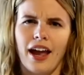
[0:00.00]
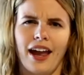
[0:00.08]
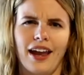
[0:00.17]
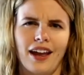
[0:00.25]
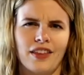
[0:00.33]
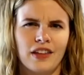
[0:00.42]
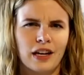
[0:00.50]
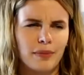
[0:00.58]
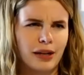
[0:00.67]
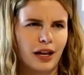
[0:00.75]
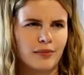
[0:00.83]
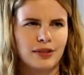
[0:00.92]
And then it
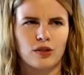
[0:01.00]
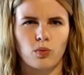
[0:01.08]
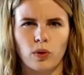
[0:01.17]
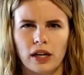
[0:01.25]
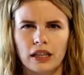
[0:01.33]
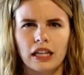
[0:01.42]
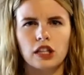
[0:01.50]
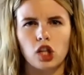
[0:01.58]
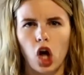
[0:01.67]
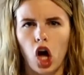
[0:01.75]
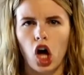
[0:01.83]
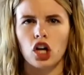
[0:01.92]
becomes this really
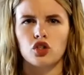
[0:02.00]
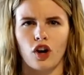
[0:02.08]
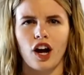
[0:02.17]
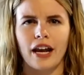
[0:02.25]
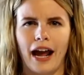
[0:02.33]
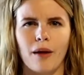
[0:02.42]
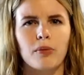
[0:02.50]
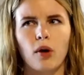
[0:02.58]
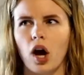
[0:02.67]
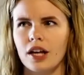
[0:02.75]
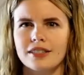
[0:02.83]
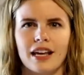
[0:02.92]
long, drawn out
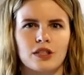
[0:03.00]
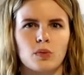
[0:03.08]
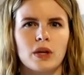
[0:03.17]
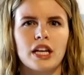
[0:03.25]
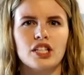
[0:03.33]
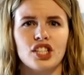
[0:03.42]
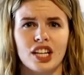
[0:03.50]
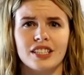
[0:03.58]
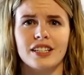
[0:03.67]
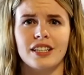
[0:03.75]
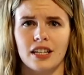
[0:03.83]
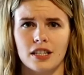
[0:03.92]
process when it
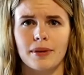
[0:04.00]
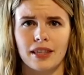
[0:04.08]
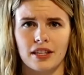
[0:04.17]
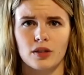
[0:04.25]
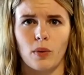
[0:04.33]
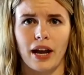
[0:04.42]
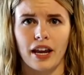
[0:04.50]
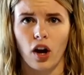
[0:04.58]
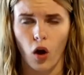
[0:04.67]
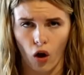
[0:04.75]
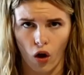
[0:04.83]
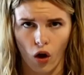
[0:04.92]
doesn't need to be this way at
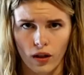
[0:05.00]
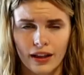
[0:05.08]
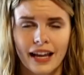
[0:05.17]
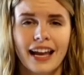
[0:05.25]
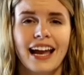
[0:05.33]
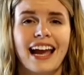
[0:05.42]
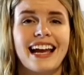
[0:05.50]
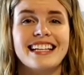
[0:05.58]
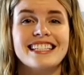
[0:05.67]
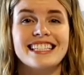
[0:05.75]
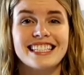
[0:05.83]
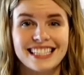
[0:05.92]
all.
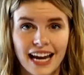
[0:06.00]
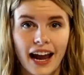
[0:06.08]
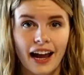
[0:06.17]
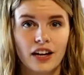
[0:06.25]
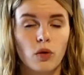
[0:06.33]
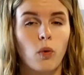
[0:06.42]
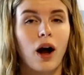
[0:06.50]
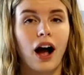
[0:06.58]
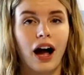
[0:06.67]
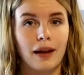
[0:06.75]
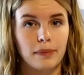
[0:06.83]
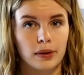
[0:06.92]
Instead, what
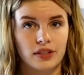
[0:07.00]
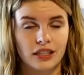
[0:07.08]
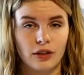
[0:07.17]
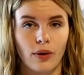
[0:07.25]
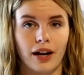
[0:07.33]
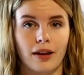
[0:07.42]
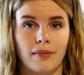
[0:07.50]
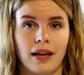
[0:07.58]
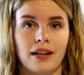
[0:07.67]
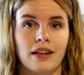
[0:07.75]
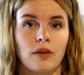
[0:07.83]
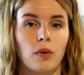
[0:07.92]
I personally
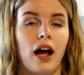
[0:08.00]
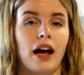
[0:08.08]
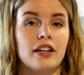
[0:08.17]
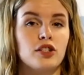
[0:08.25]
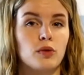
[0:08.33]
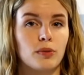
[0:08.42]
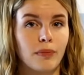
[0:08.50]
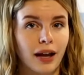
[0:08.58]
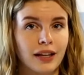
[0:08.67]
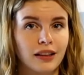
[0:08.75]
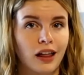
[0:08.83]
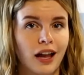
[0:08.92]
recommend and what I do with my
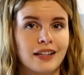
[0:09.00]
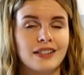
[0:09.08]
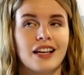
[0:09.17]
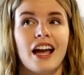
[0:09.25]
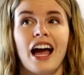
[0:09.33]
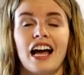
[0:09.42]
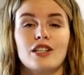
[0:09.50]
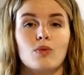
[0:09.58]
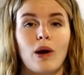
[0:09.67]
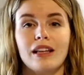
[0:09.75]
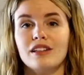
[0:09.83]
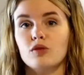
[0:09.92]
clients, as
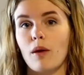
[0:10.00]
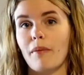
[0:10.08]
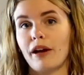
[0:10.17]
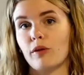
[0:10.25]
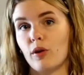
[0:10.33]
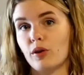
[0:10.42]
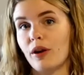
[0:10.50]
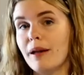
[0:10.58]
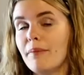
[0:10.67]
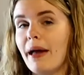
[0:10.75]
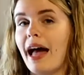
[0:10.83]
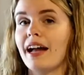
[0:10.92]
well as what my Grow Your
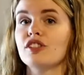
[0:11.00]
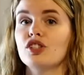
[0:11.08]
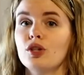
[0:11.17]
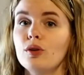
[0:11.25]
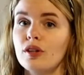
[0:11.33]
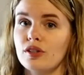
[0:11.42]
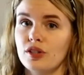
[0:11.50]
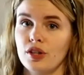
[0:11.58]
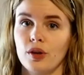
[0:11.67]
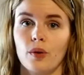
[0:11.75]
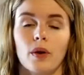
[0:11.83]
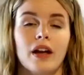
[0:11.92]
Impact students
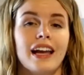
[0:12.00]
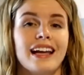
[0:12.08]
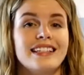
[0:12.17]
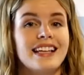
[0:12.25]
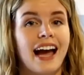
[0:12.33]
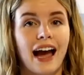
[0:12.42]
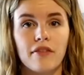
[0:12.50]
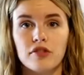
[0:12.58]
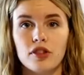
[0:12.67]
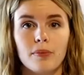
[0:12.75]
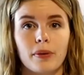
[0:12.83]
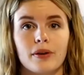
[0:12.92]
do, is after
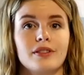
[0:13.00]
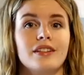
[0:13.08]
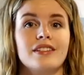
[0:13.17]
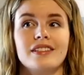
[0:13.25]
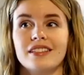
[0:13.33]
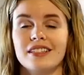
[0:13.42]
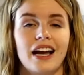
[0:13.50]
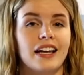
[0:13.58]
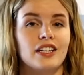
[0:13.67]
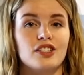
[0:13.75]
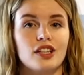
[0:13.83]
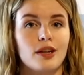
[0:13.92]
the person has
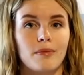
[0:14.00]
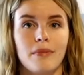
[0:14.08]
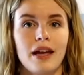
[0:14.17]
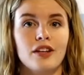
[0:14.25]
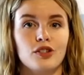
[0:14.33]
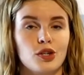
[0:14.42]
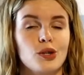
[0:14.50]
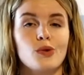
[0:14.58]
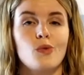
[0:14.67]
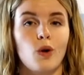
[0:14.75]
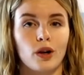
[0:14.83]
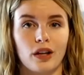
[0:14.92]
decided to commit to
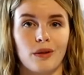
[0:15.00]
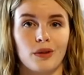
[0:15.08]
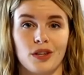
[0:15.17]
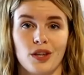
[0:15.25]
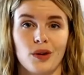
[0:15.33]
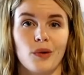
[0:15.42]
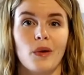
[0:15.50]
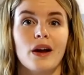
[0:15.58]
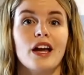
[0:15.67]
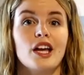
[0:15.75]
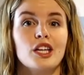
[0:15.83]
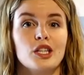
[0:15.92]
working with you,
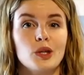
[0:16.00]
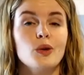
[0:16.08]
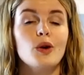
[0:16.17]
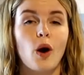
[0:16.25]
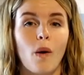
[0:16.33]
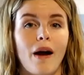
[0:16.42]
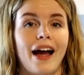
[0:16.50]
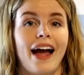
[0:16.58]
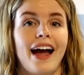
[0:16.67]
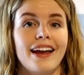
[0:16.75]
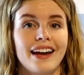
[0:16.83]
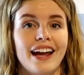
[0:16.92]
you go
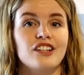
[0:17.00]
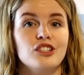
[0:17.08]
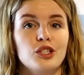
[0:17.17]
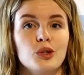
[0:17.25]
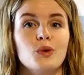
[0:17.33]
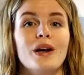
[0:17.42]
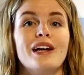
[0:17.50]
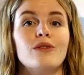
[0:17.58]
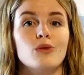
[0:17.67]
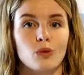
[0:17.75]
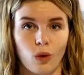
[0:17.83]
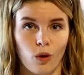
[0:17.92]
ahead and you
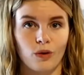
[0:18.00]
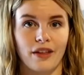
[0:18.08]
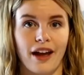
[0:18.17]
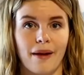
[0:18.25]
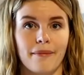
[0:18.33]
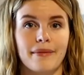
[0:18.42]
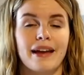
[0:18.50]
enroll them,